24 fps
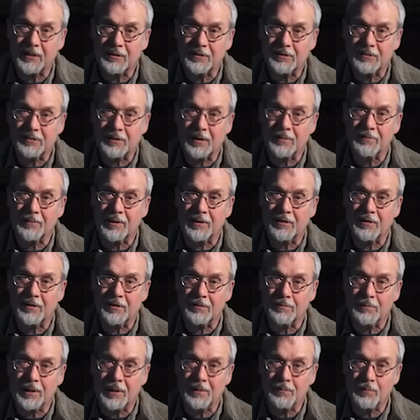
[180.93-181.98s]
it's something that's
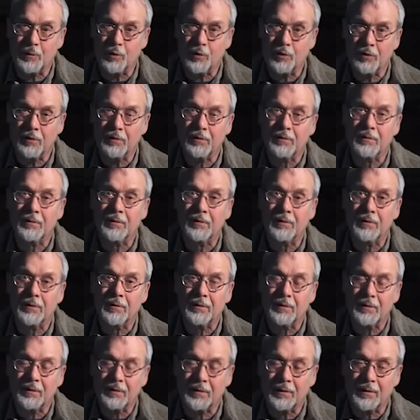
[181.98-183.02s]
made more
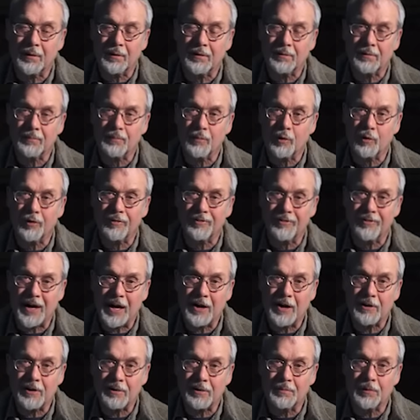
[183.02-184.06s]

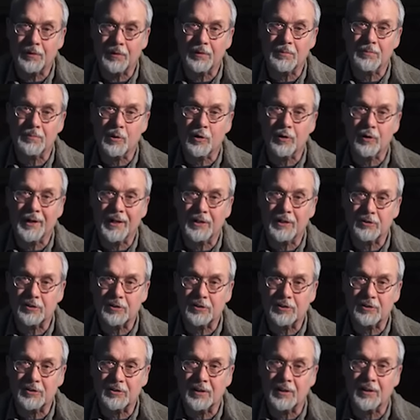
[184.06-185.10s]
valuable and more
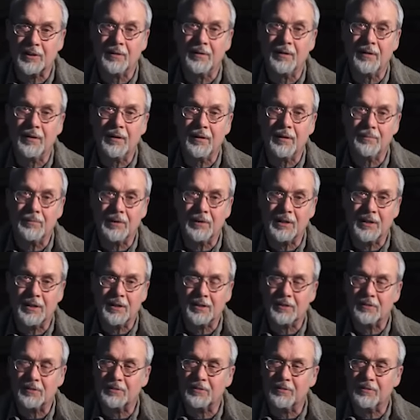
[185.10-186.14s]
interesting
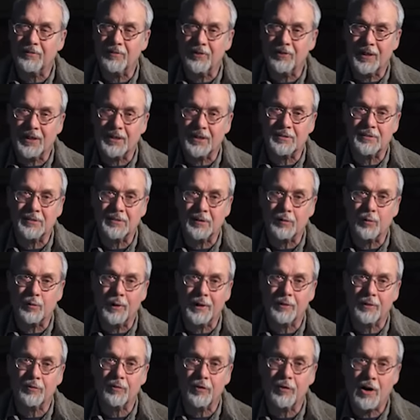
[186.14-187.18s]
because of things that
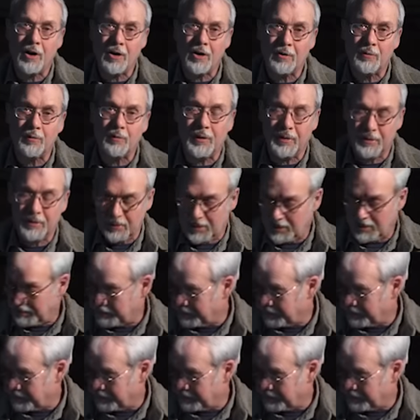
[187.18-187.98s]
went wrong with it.